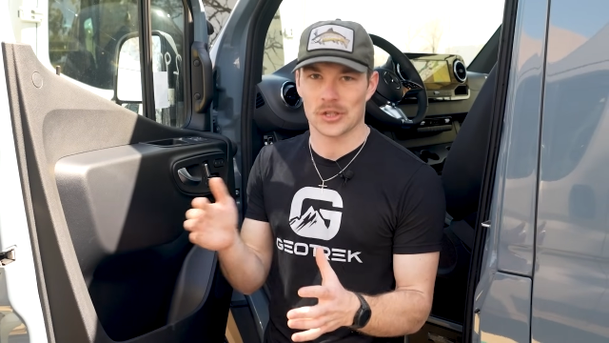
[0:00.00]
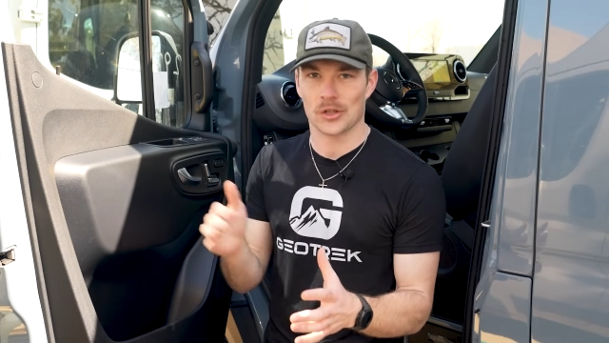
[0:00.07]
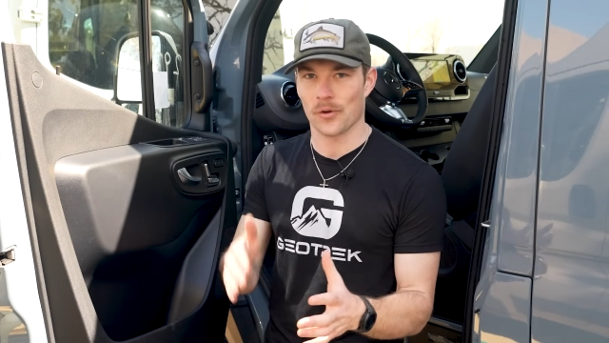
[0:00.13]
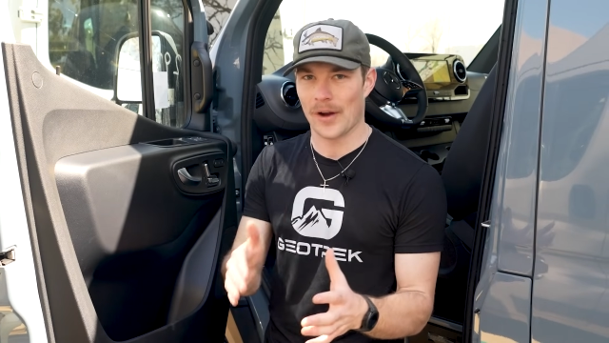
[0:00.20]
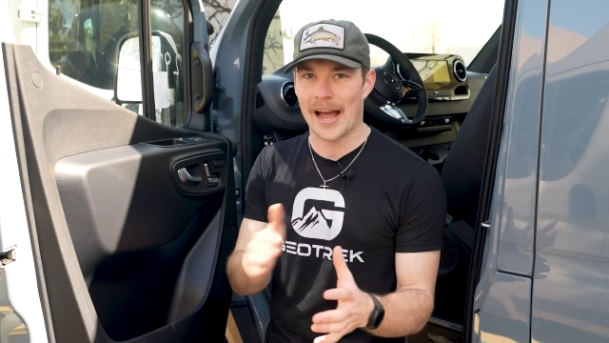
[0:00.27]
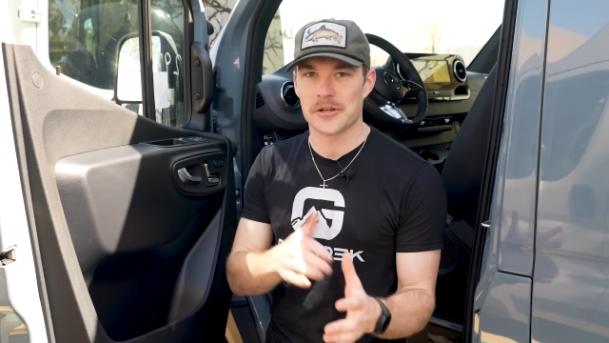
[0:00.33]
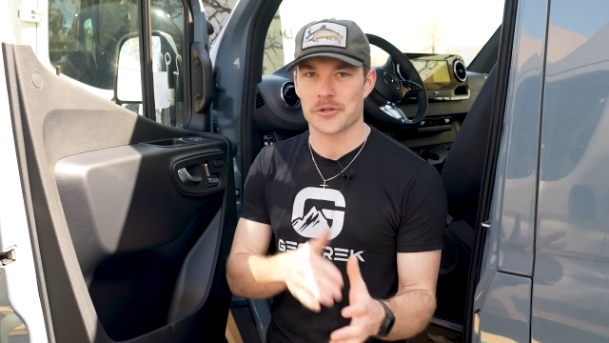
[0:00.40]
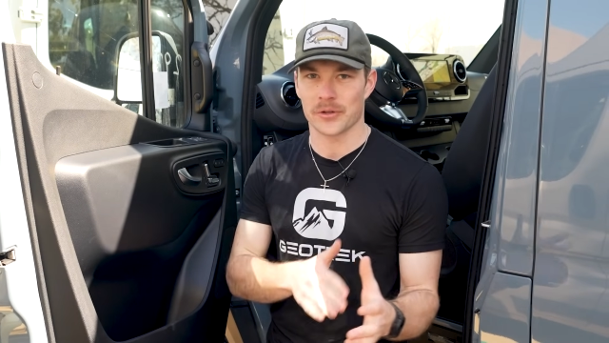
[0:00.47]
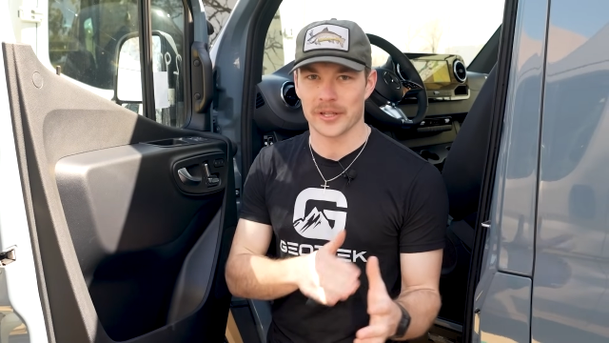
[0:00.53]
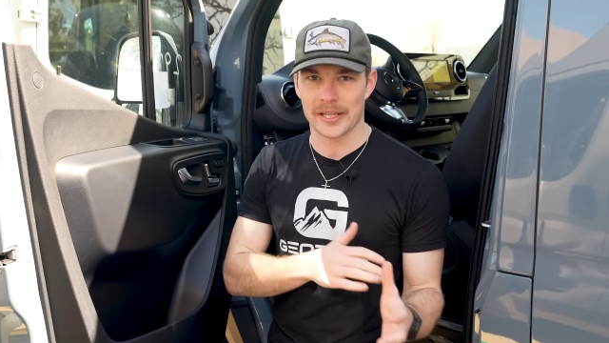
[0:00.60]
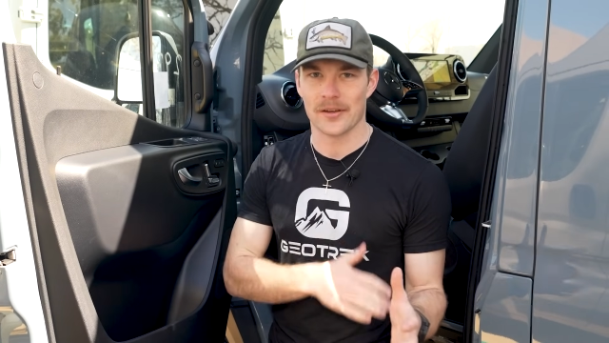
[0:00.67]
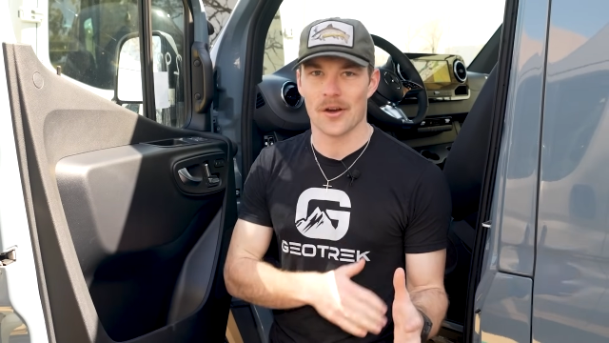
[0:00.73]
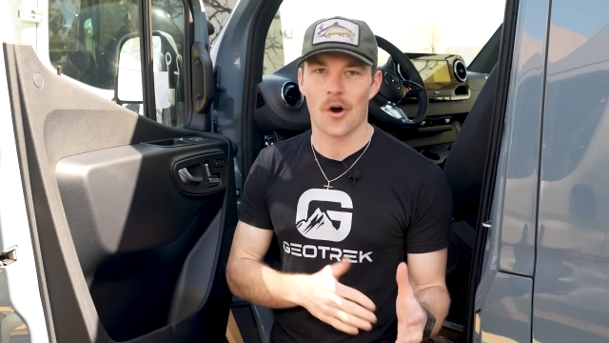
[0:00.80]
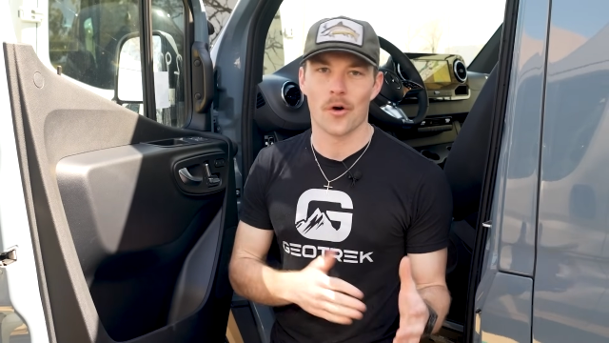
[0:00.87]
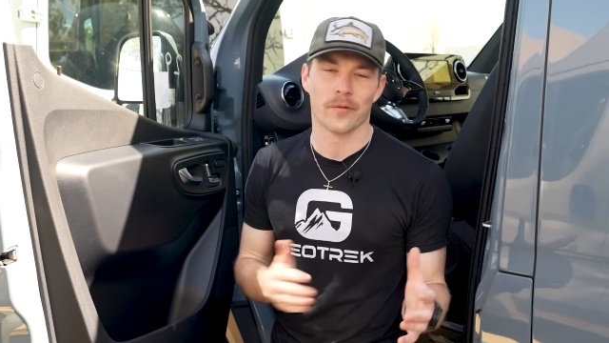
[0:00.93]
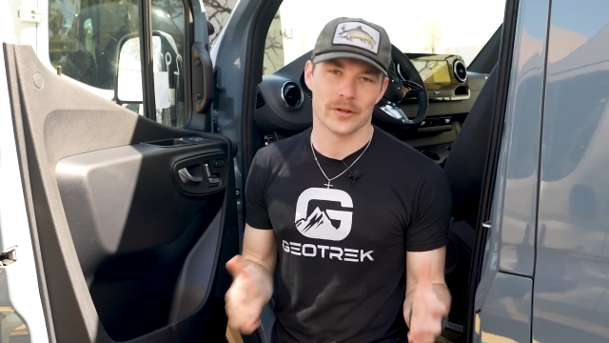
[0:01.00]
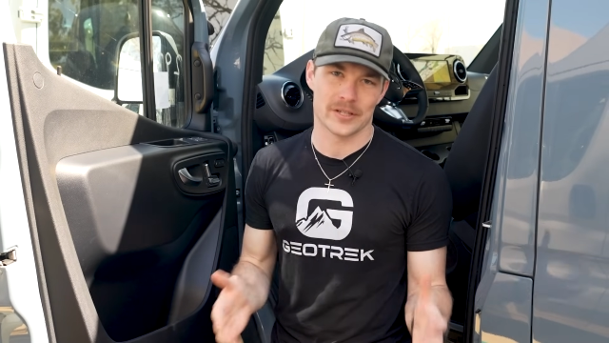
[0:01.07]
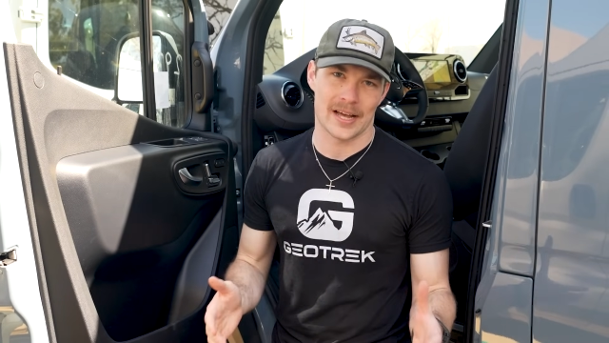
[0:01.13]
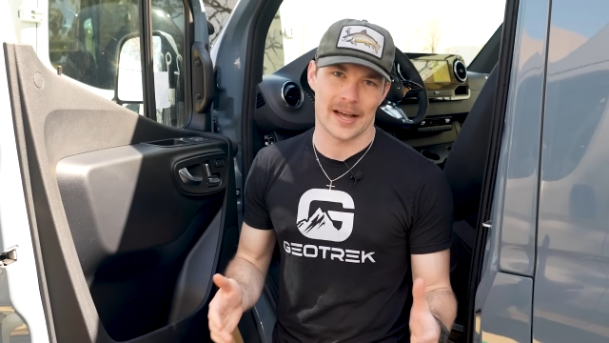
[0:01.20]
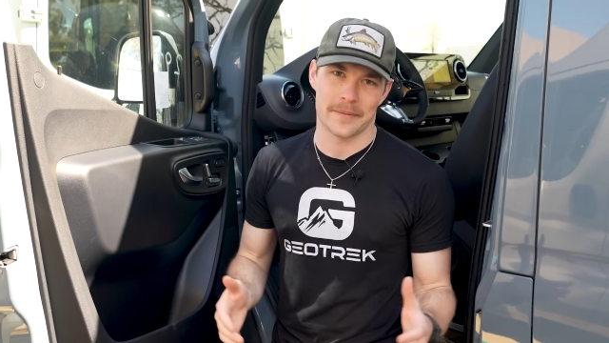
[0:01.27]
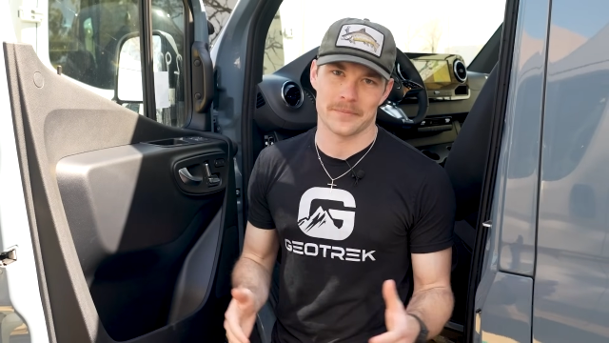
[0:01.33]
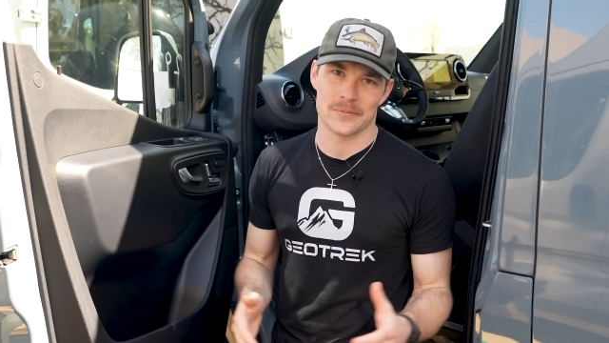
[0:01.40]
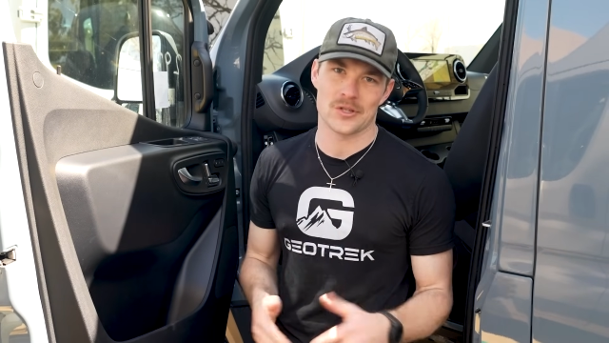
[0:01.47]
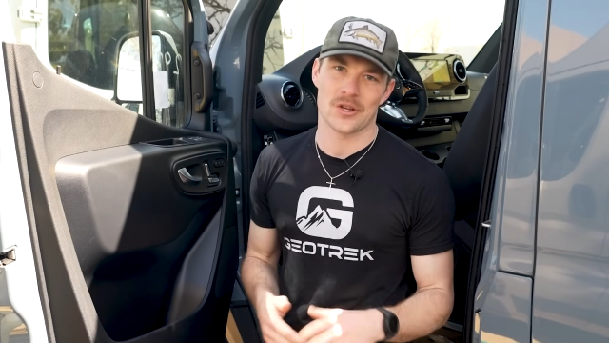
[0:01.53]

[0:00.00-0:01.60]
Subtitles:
gradually over time.